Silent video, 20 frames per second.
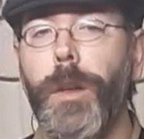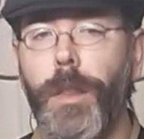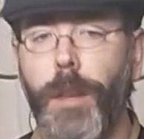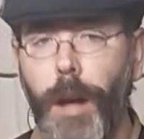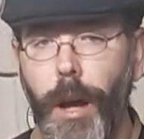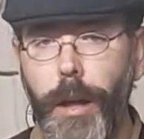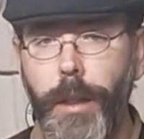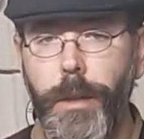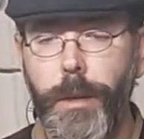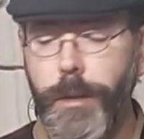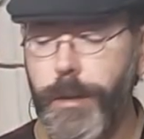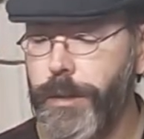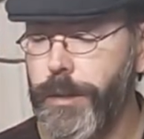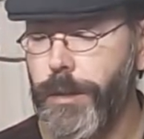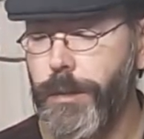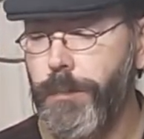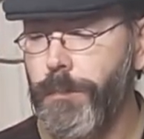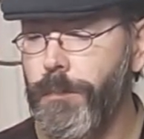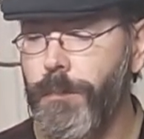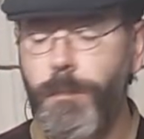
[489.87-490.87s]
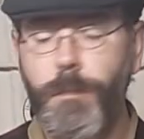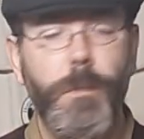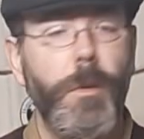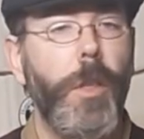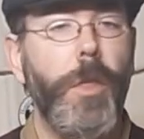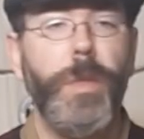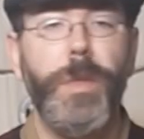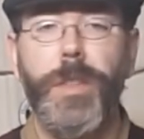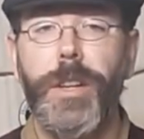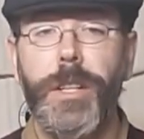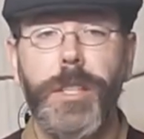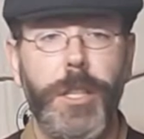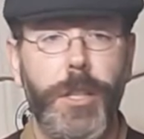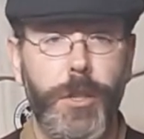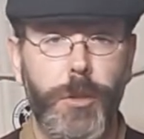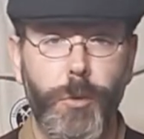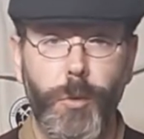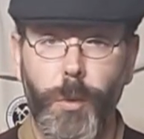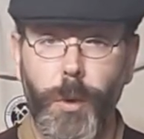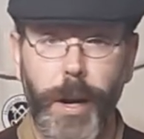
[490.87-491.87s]
with others, this
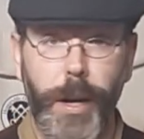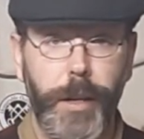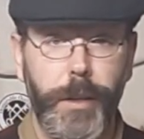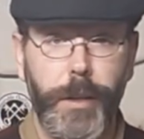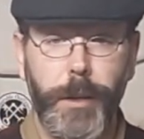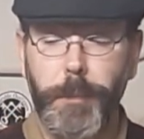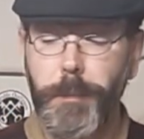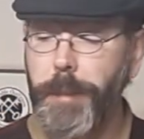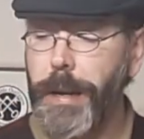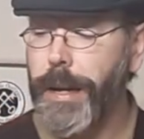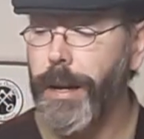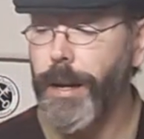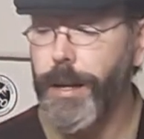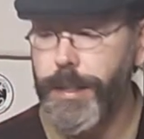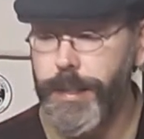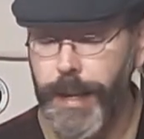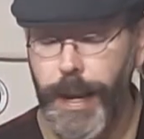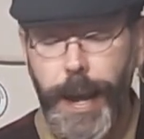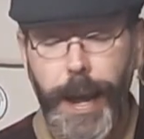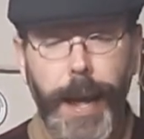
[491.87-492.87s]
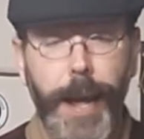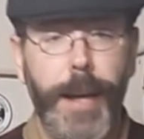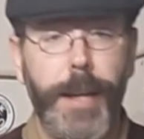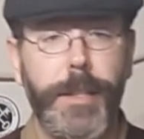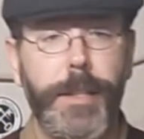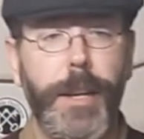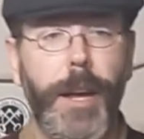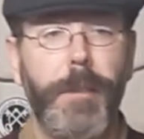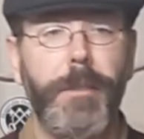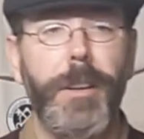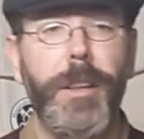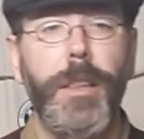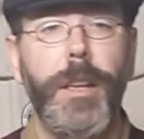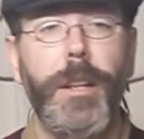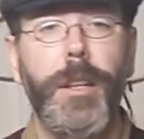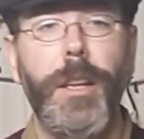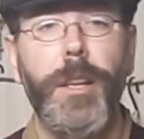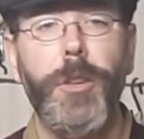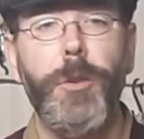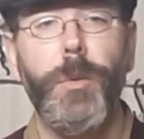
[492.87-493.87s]
is great because it has
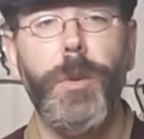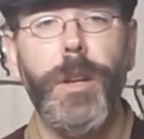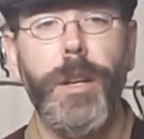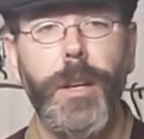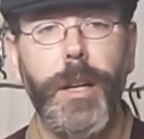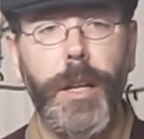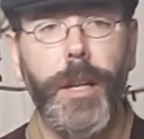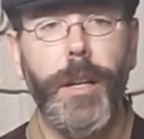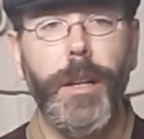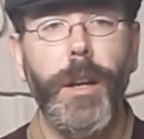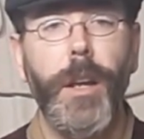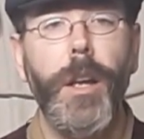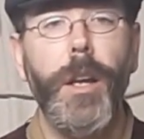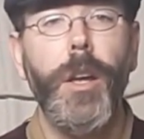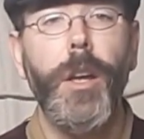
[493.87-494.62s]
everything that you would need